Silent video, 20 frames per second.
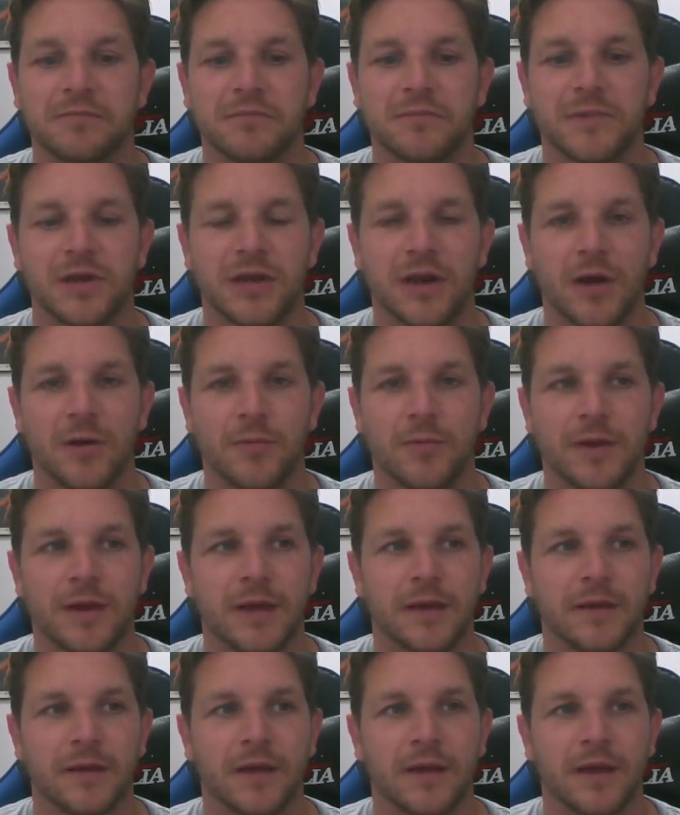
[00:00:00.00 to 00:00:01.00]
you know,
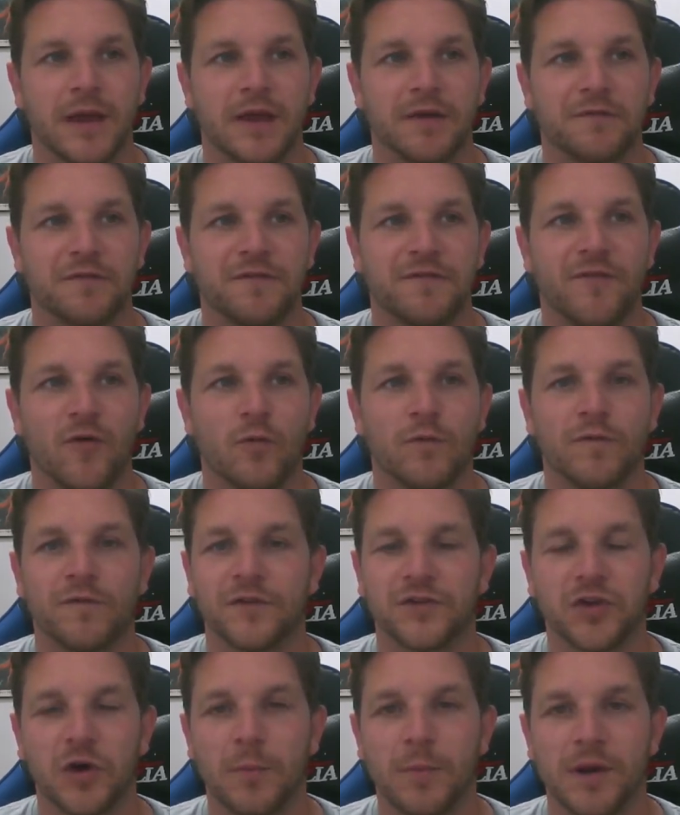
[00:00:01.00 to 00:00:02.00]
it fought for
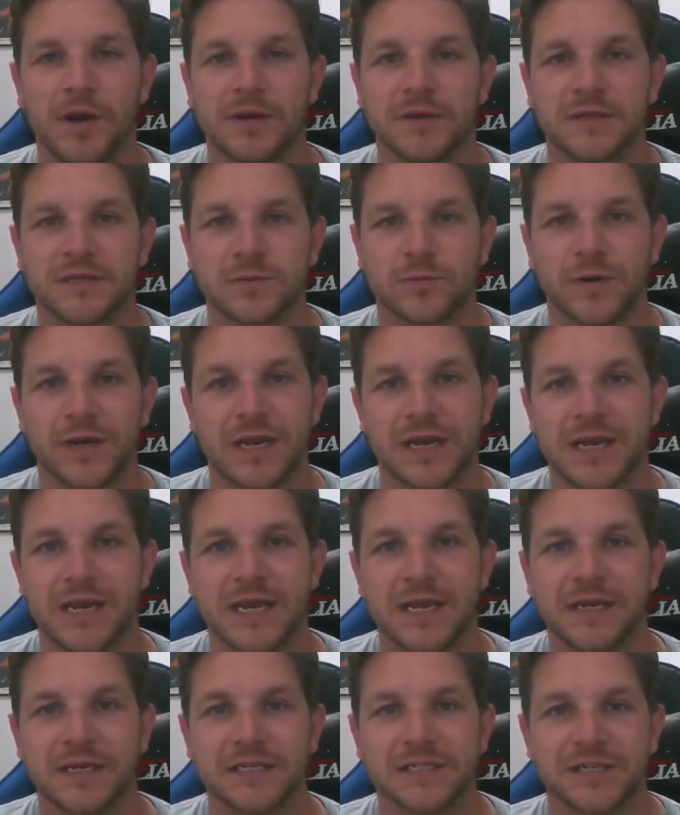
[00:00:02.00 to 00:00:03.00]
dominance when it
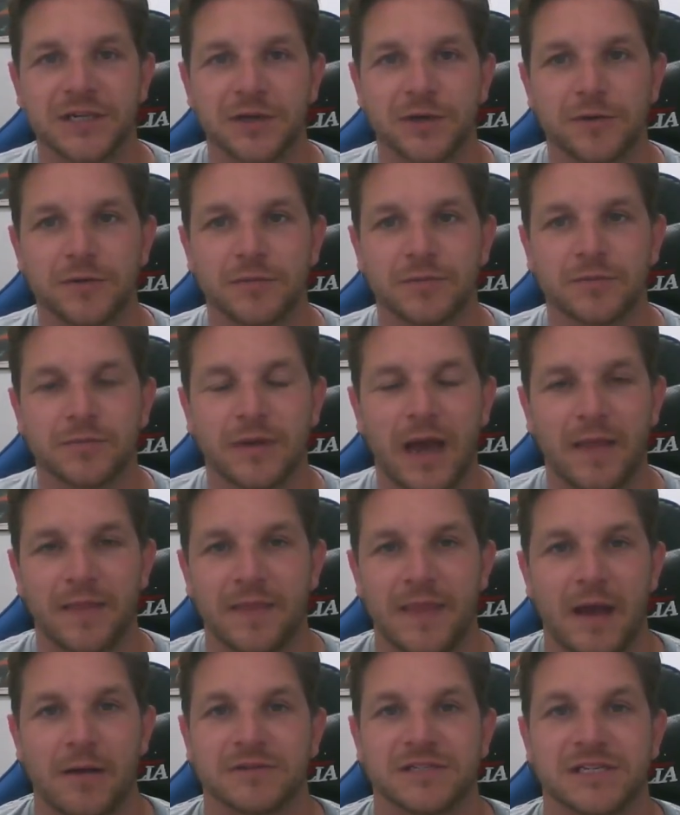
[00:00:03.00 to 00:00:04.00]
needed to, and
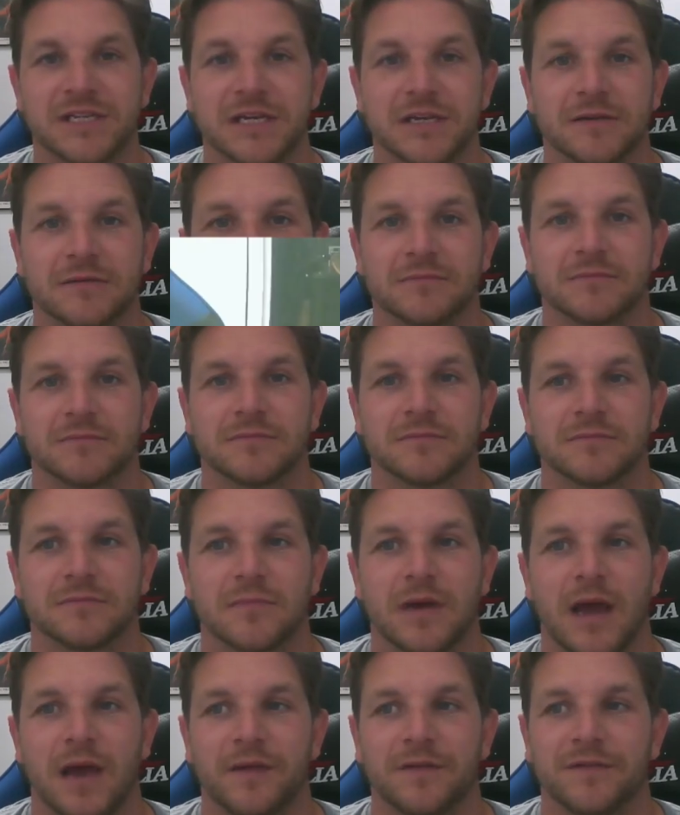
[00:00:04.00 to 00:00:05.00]
that was it.
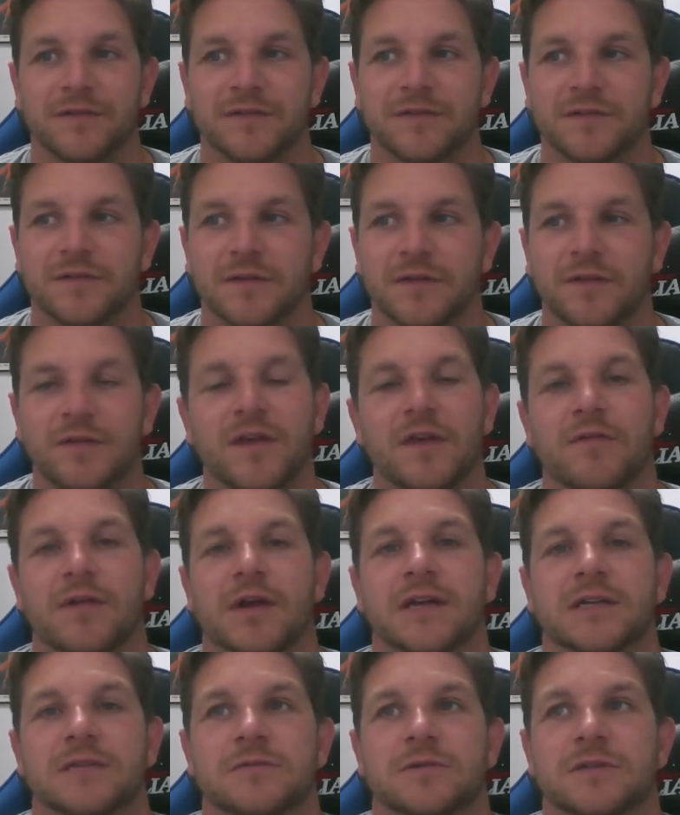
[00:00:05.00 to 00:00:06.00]
And the
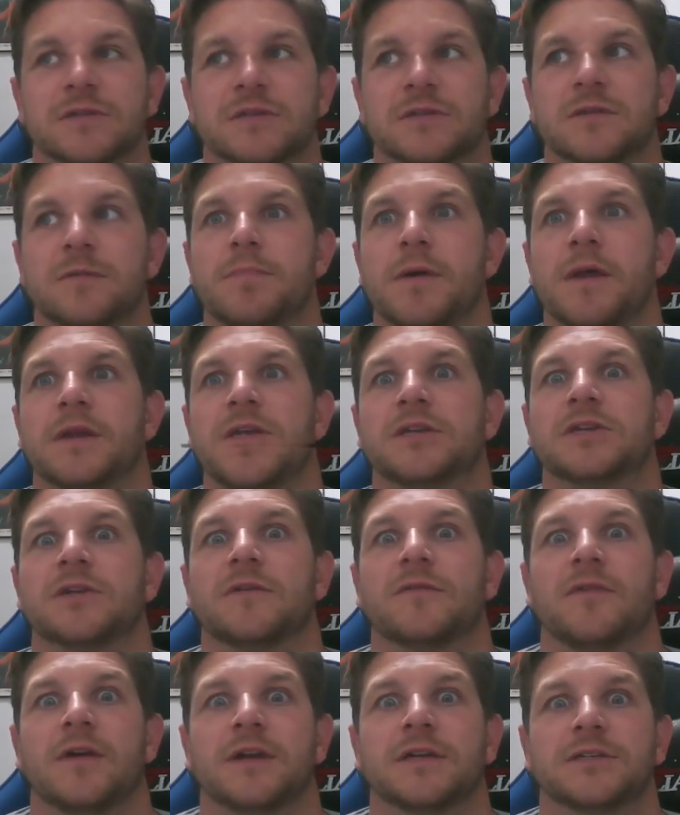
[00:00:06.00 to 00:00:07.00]
T-Rex was the bitch of the
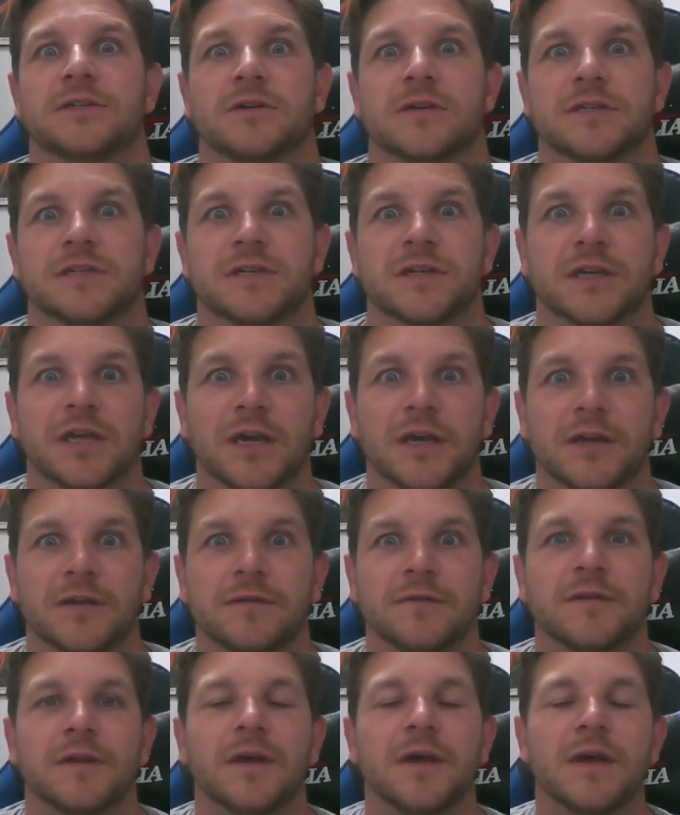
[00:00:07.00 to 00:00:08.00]
franchise again,
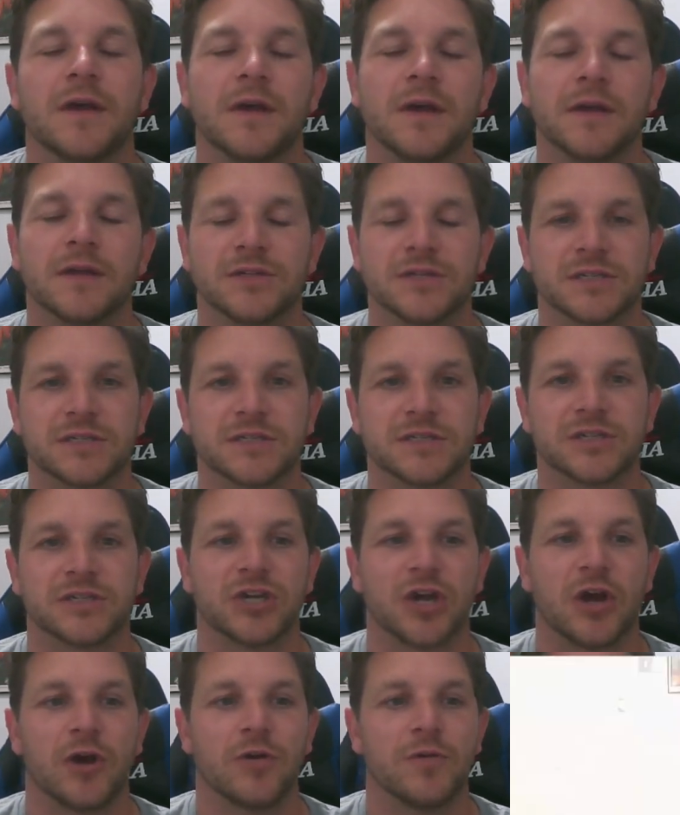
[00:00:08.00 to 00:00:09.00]
just to
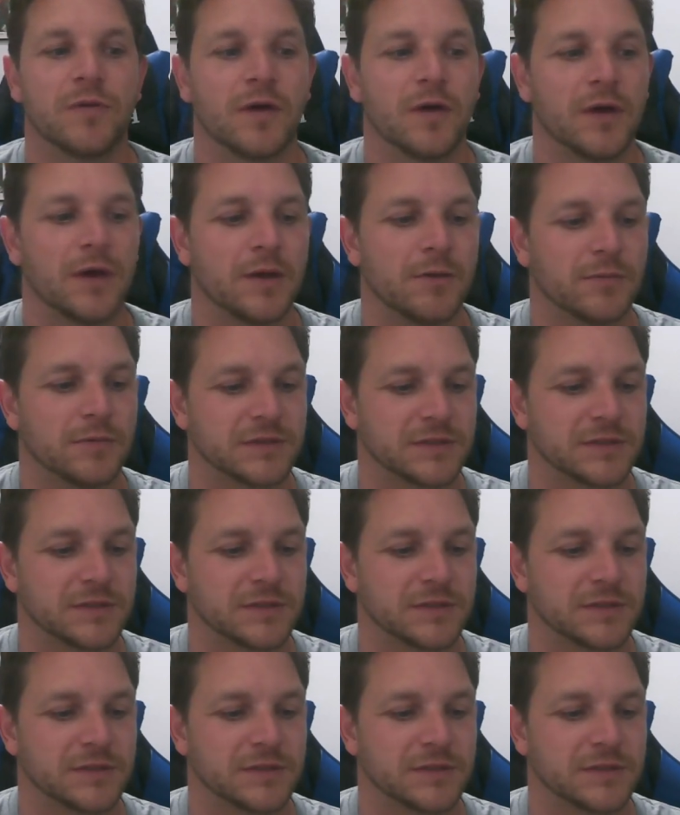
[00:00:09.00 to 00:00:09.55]
show that it